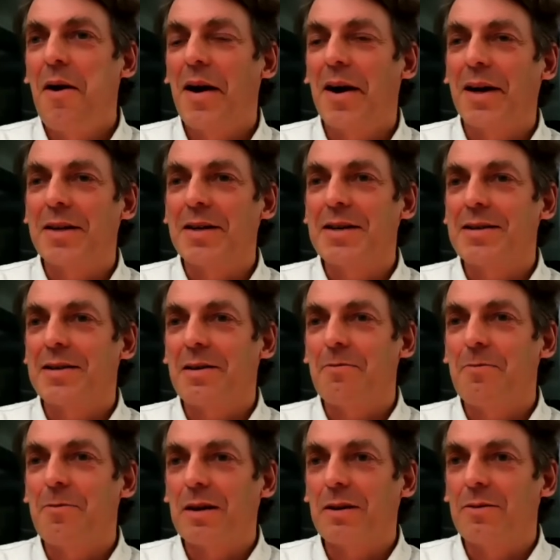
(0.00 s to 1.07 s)
And
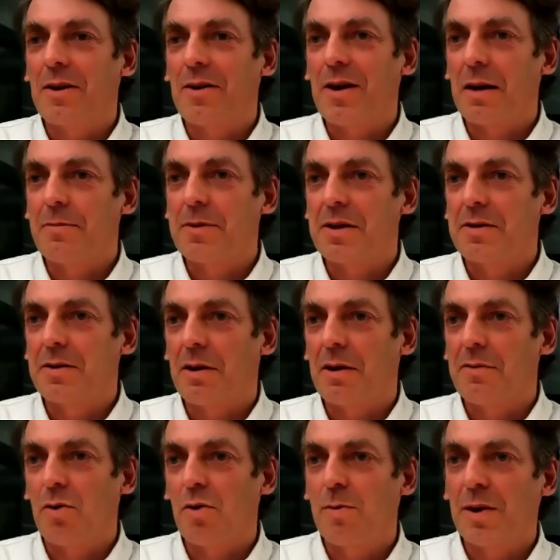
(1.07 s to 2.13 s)
we are very happy to
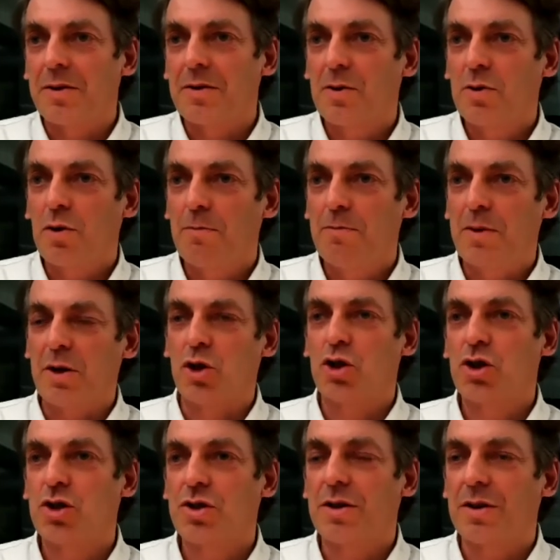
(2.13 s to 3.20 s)
have Robert
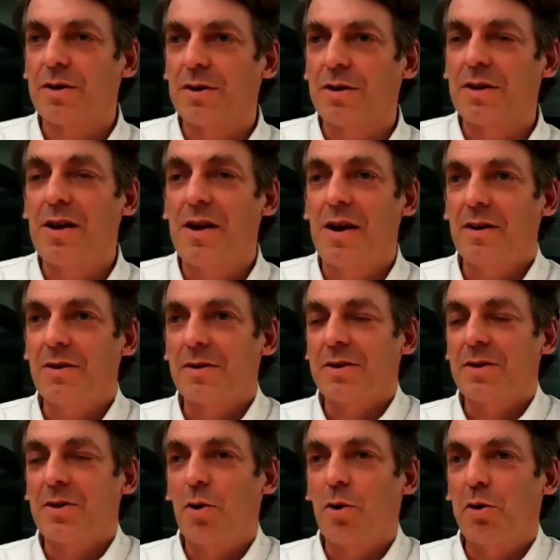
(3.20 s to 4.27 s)
Kopitsch here, an
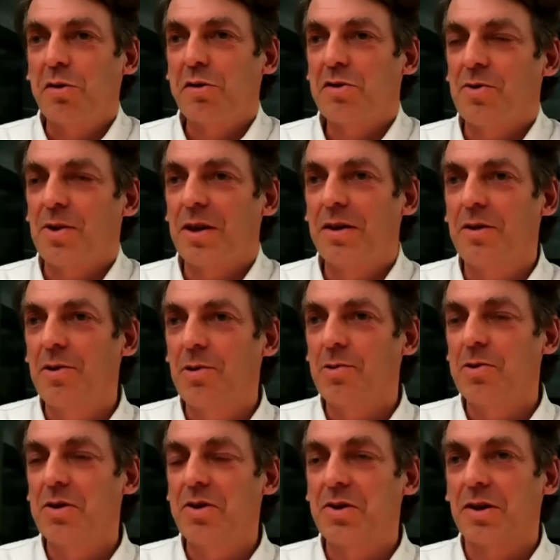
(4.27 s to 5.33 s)
Austrian who
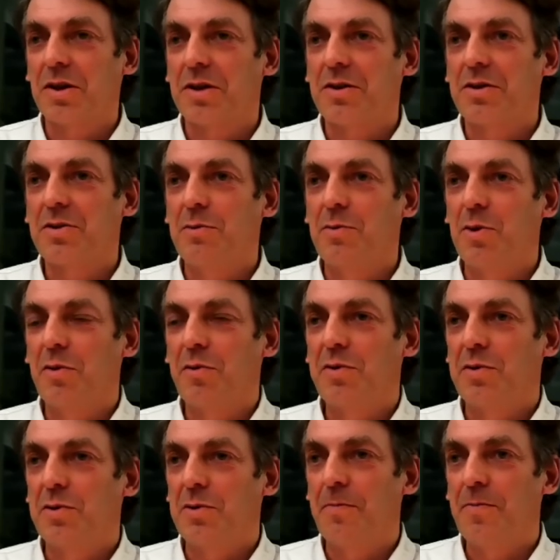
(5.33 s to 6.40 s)
decided to move
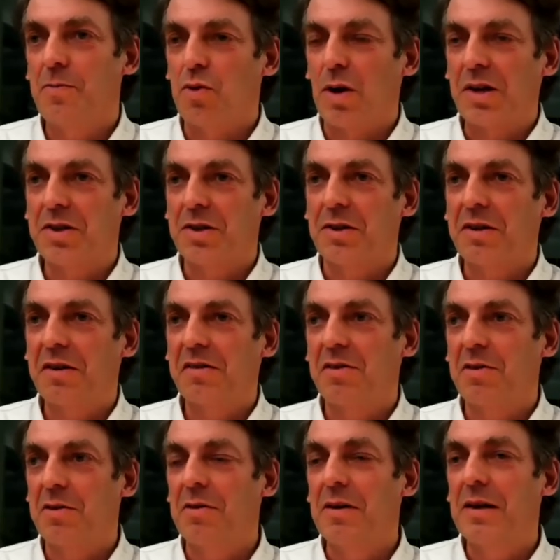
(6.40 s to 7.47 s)
to Brussels
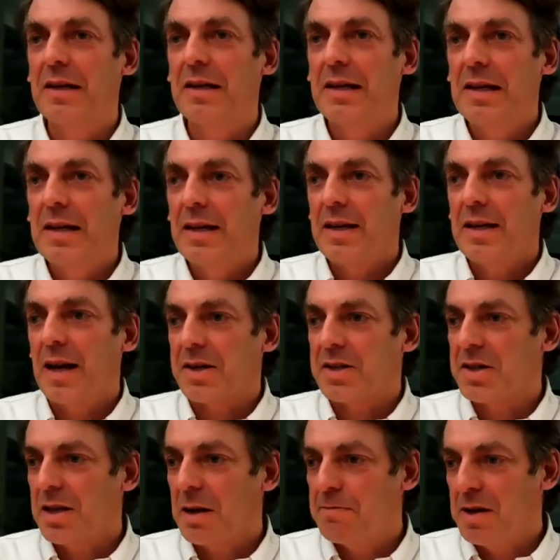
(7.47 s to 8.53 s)
to,
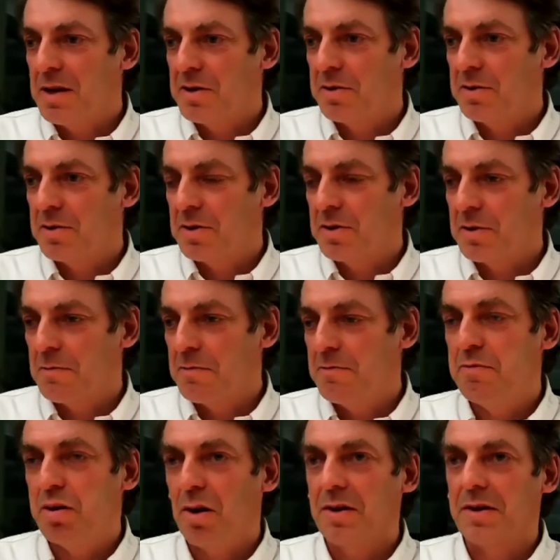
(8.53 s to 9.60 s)
step into
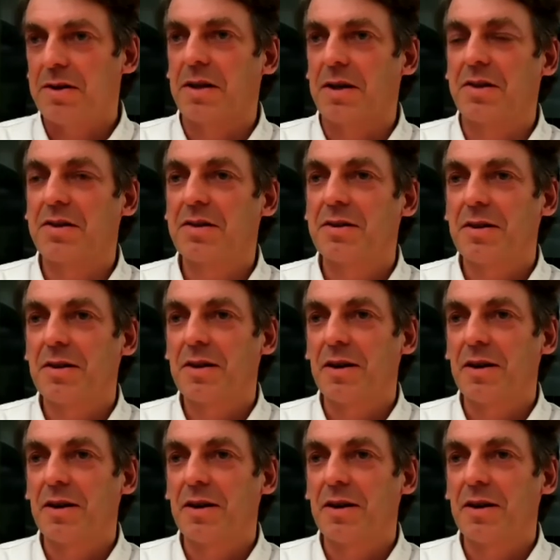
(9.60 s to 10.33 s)
politics.